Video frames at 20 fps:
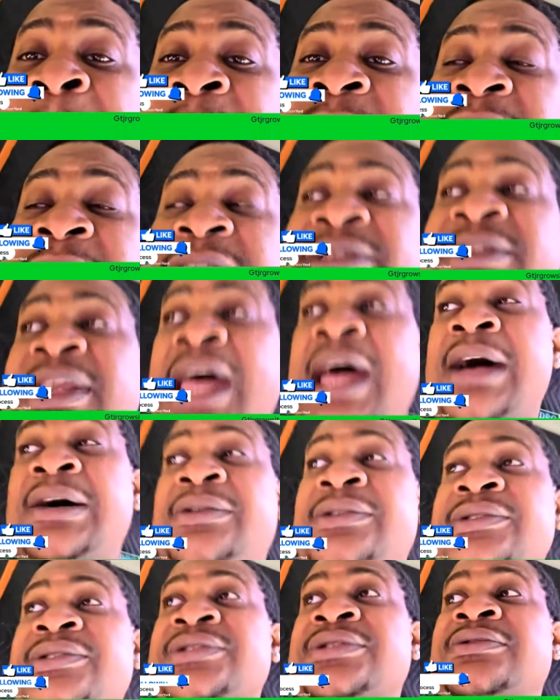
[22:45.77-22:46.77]
this
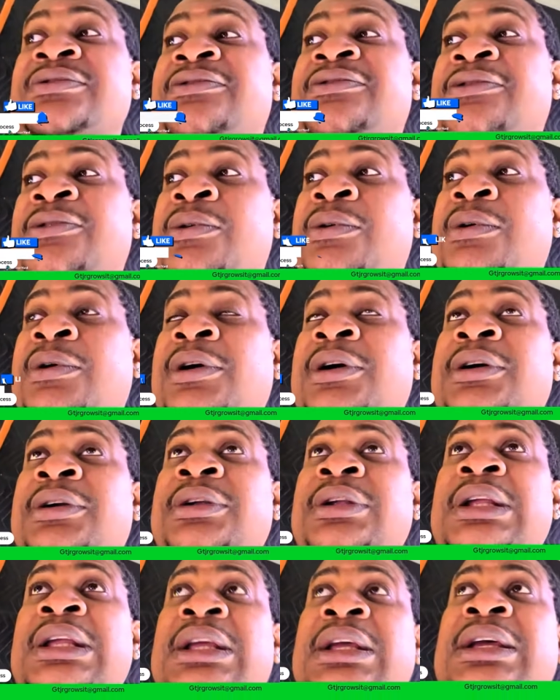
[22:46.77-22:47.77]
house for
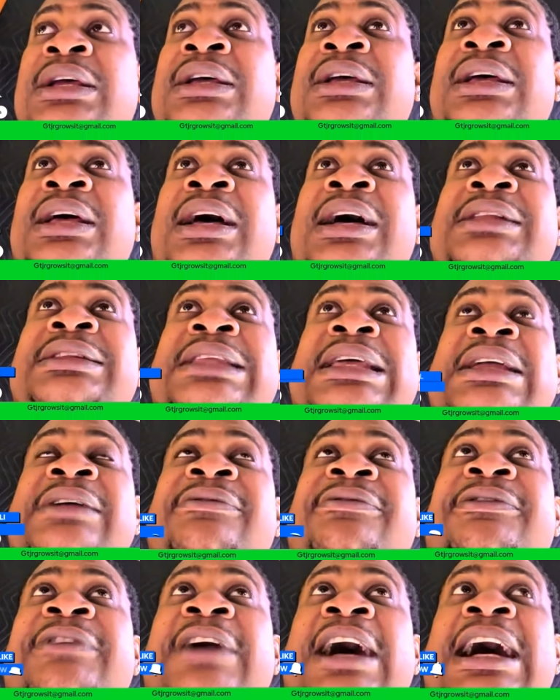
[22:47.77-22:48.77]
I think
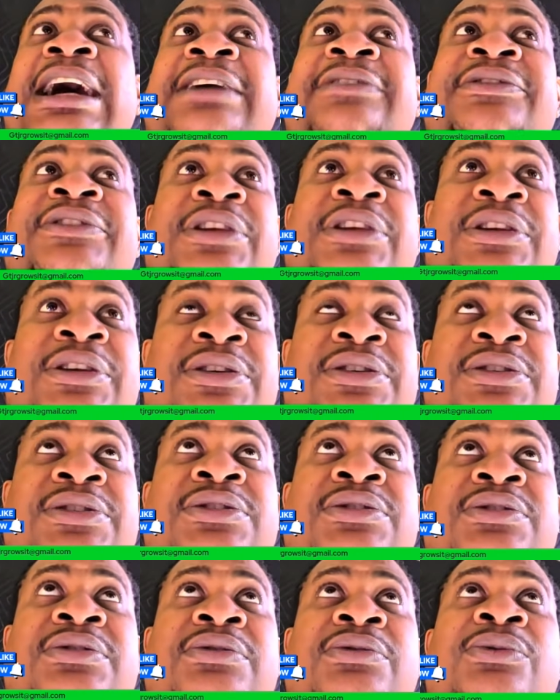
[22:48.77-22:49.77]
5 years.
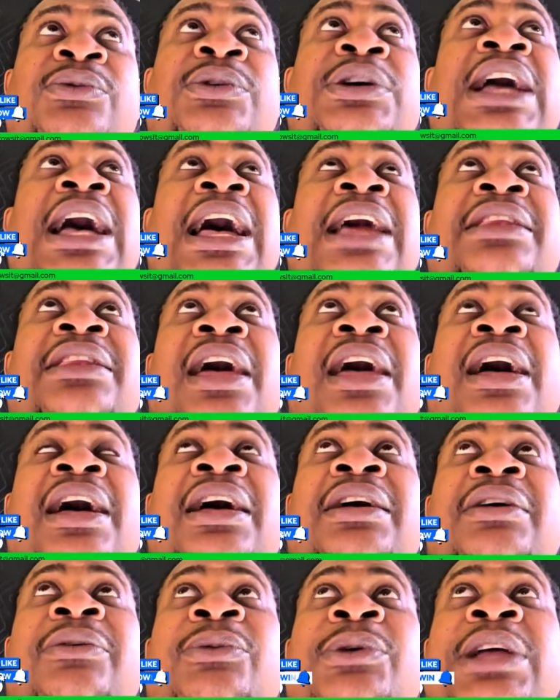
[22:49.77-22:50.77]
We got
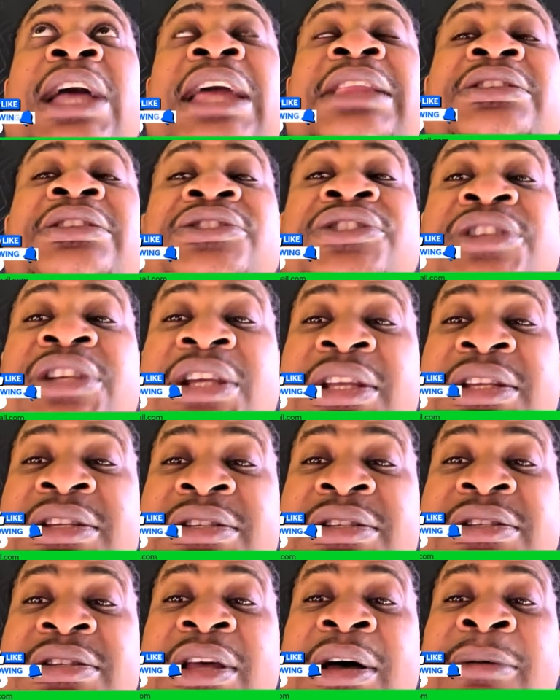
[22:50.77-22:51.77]
the
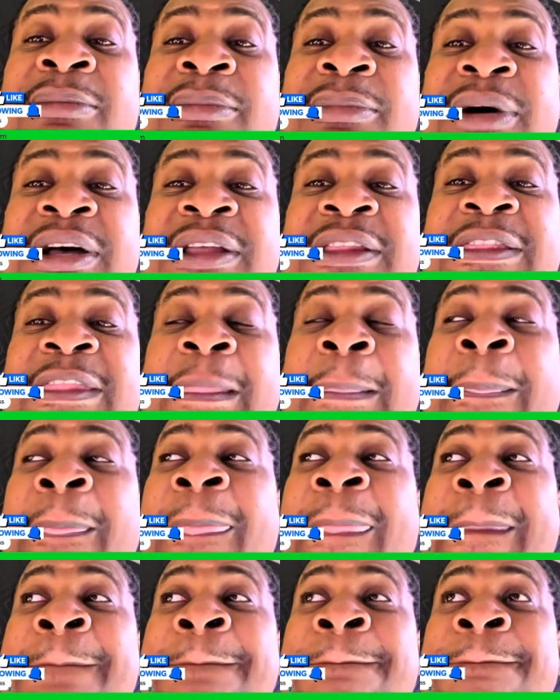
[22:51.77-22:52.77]
chickens a month
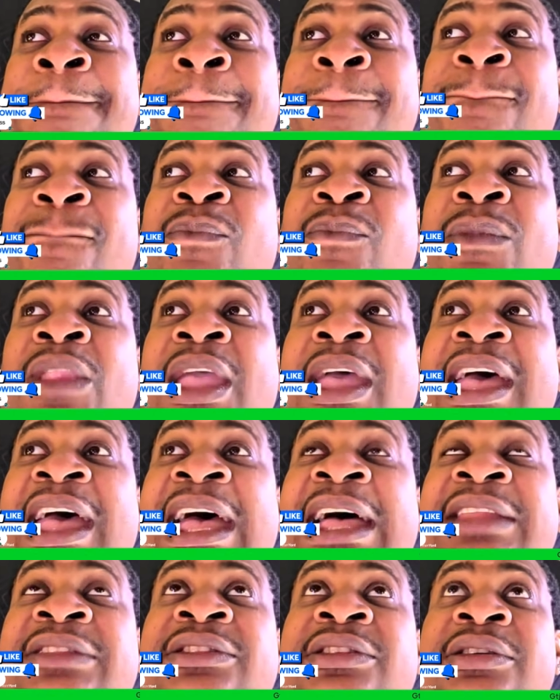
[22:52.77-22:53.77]

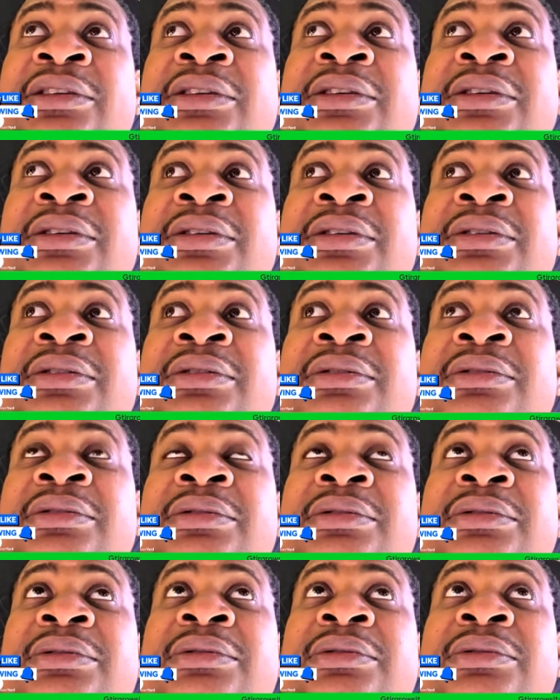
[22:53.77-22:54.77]
after
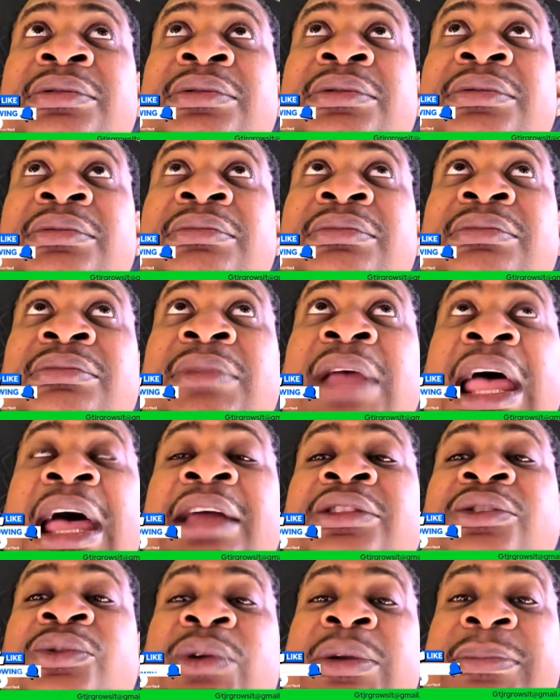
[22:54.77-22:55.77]

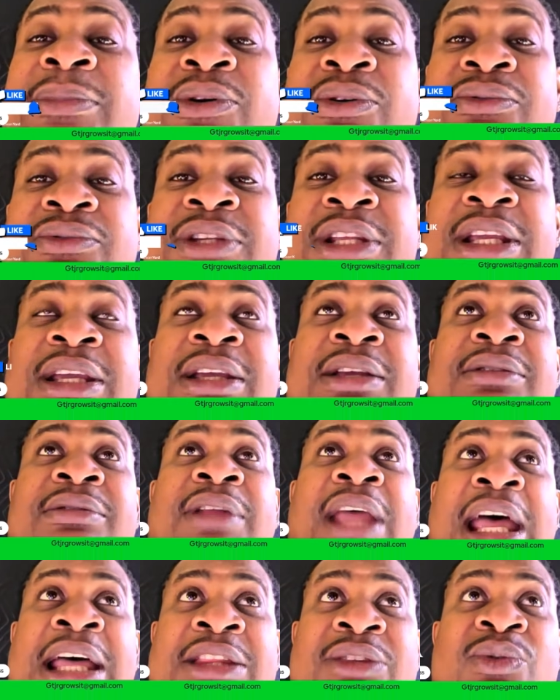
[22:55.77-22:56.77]
we moved in.
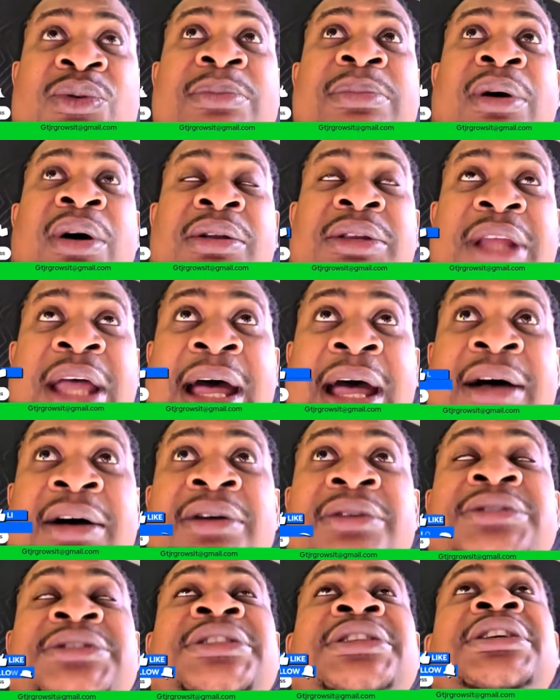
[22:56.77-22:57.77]
After we bought the
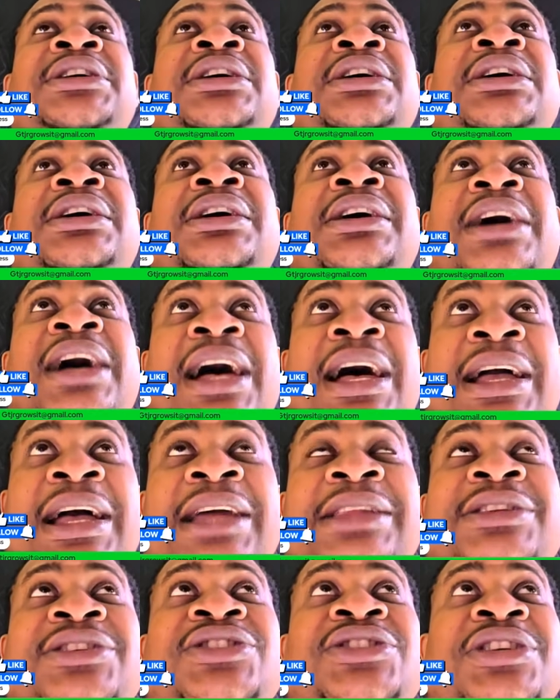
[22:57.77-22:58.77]
house, I
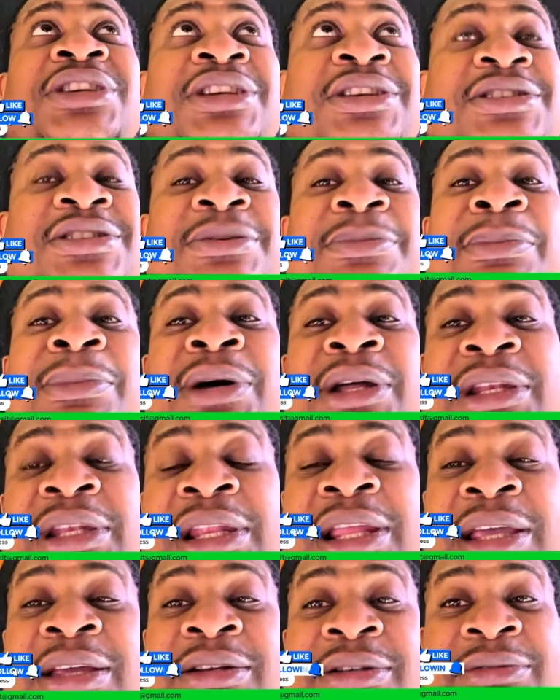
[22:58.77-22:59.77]
got the chickens a month
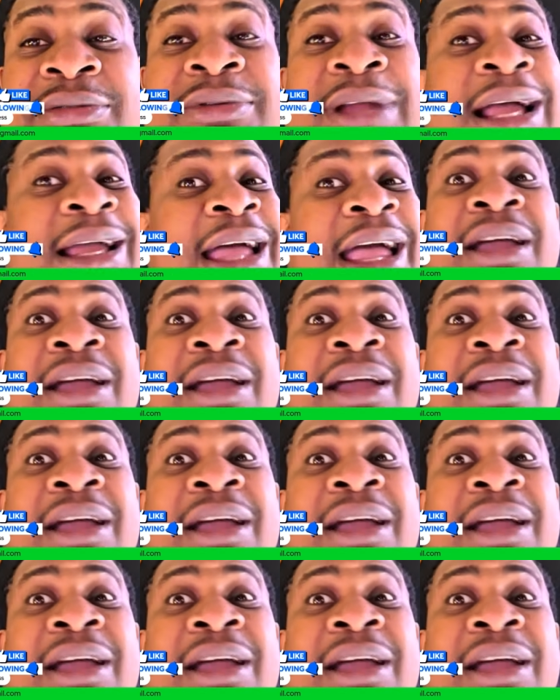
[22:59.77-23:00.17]
later. I got